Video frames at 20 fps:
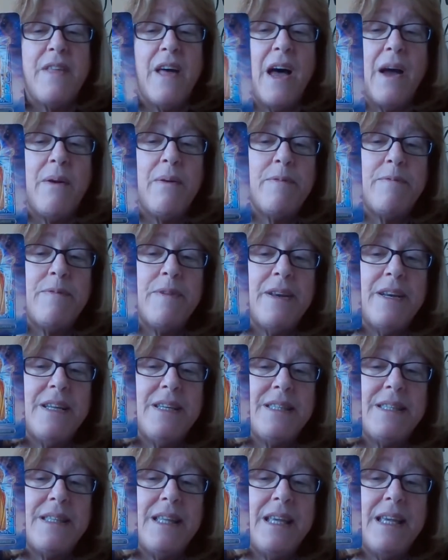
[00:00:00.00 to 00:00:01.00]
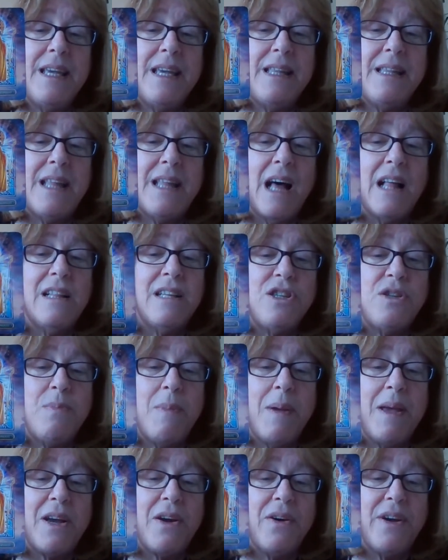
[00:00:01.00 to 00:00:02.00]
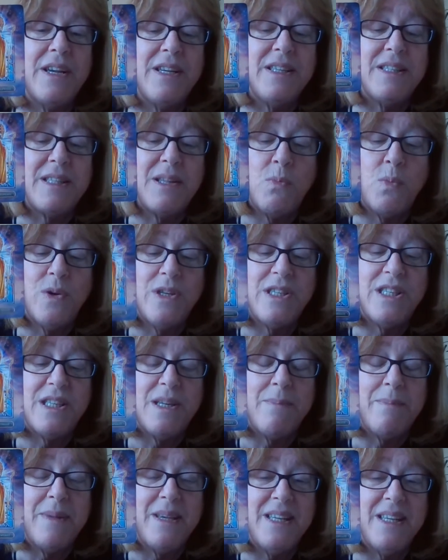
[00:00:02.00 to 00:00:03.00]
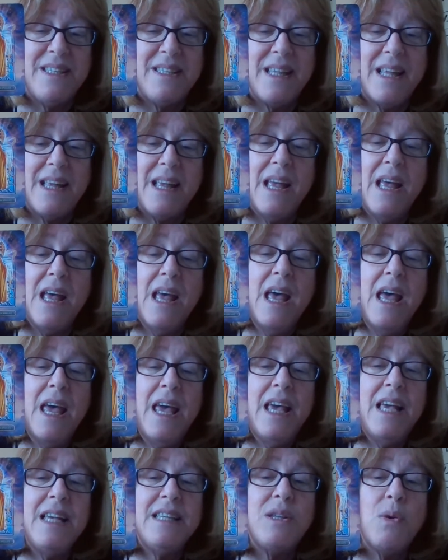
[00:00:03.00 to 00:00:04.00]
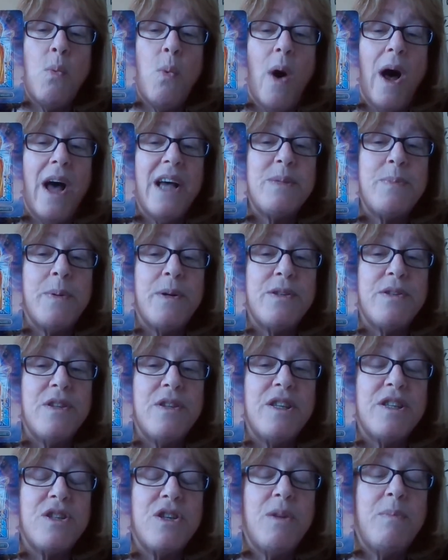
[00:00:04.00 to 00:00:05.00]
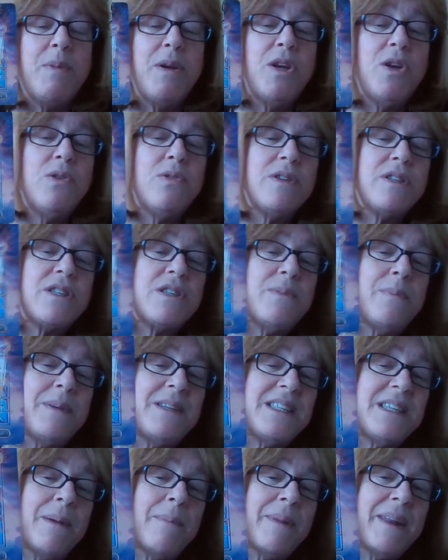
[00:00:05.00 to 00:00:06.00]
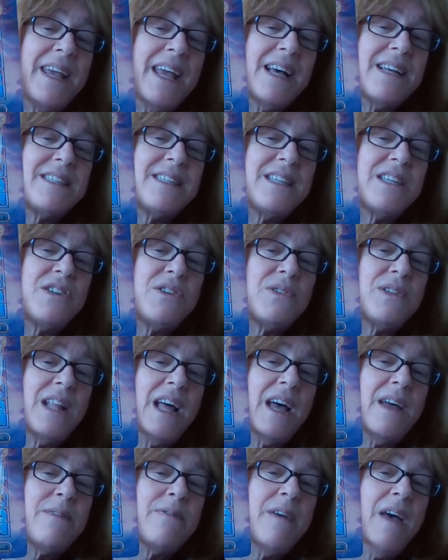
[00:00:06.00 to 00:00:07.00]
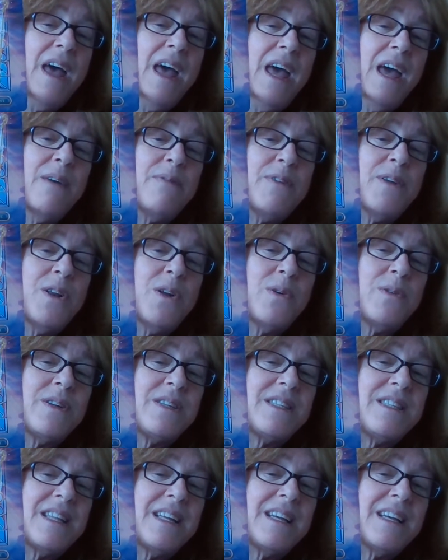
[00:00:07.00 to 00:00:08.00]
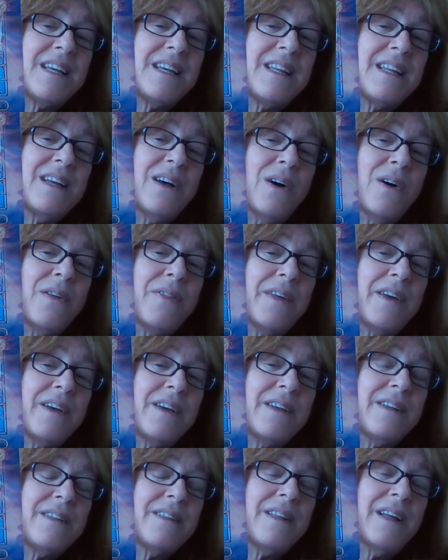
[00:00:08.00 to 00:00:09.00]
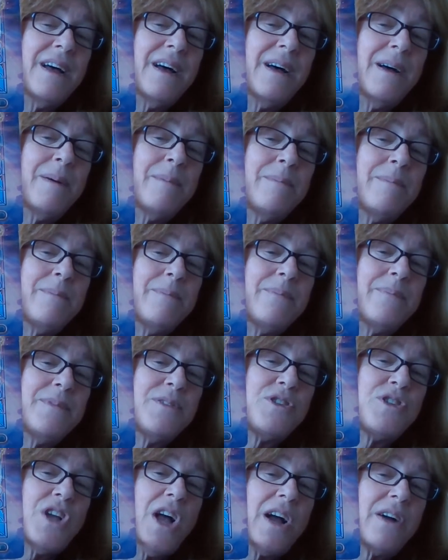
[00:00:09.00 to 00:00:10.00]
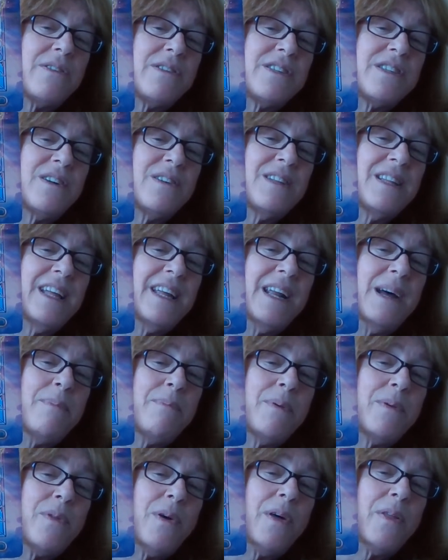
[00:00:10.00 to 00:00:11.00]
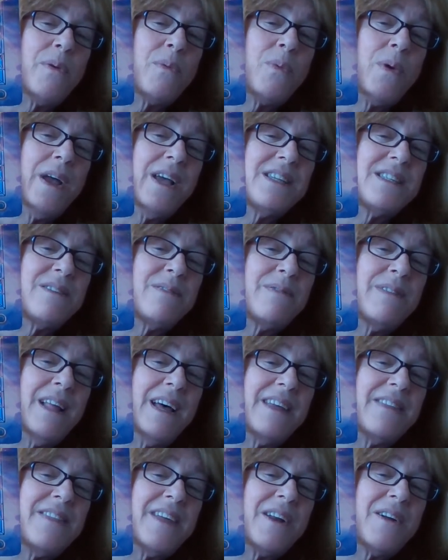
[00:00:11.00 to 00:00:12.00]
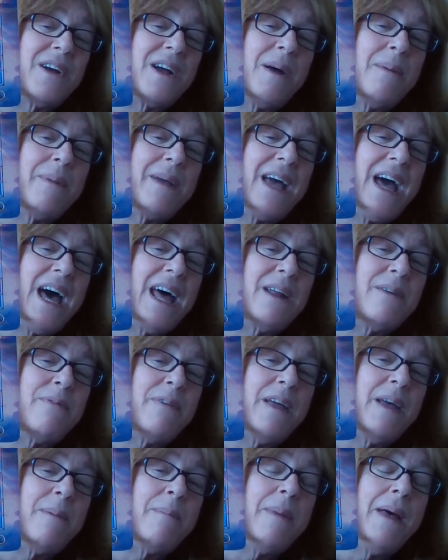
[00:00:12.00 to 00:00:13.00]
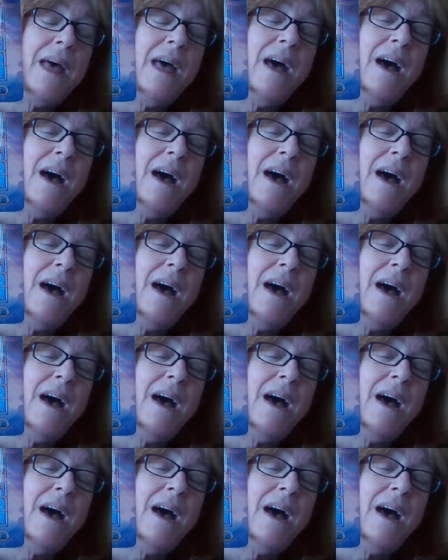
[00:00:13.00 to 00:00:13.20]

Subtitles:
The Hierophant is the knowledge maker. He's the wisdom. He's the wise person. This could be you. This could be somebody else in your life. If you notice all the chakras are lit up with all the rays of light that are coming out of him.